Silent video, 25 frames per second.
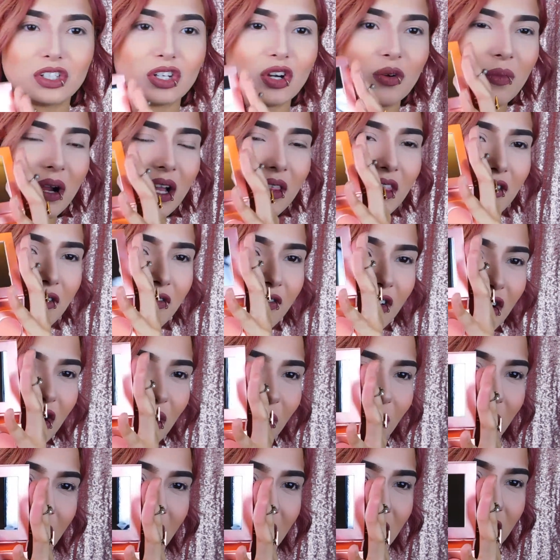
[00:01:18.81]
Don't mind the
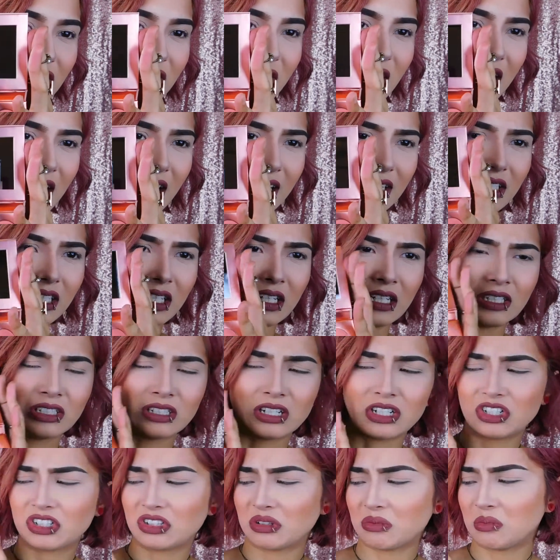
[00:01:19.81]
fingerprint, I just accidentally
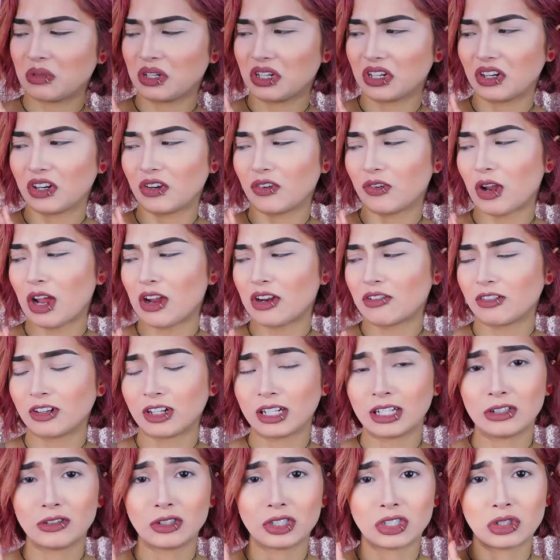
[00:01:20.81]
touched the mirror and I
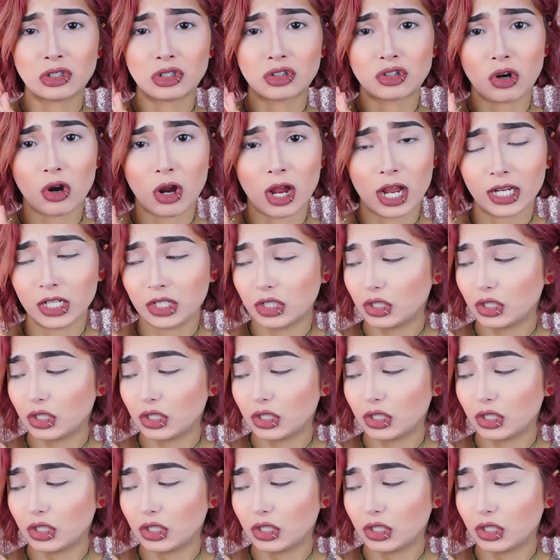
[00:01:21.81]
really wasn't trying